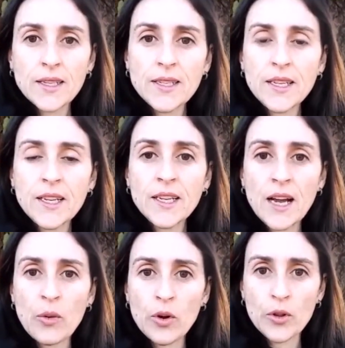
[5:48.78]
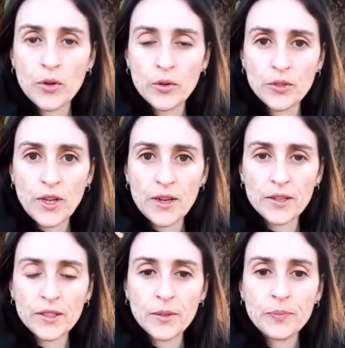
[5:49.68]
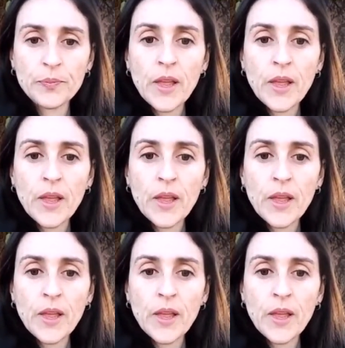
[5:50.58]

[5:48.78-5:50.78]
seen in our courtyard.